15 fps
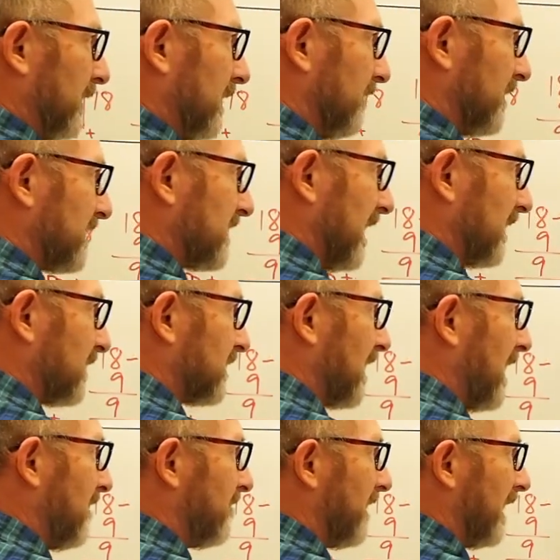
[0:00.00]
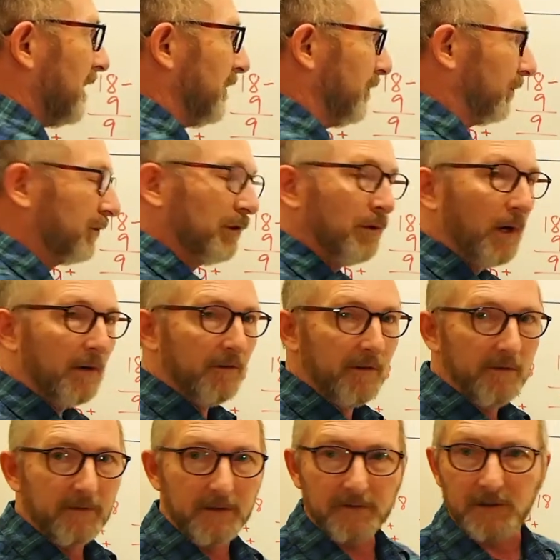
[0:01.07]
give us that same value,
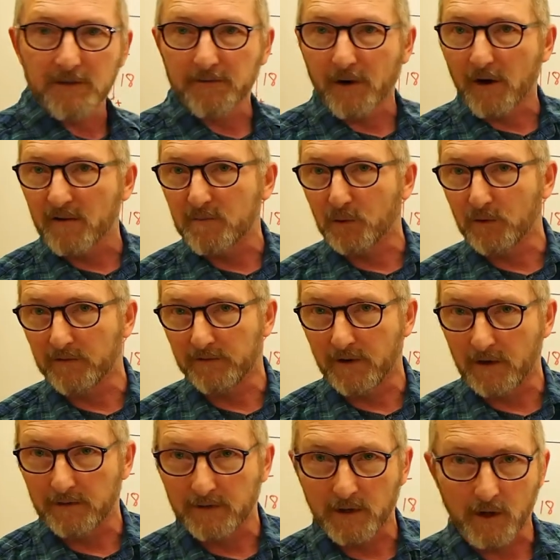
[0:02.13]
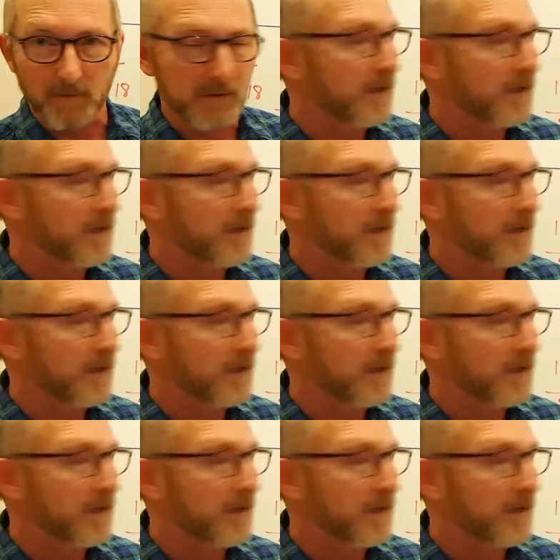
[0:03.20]
255.5 ohms.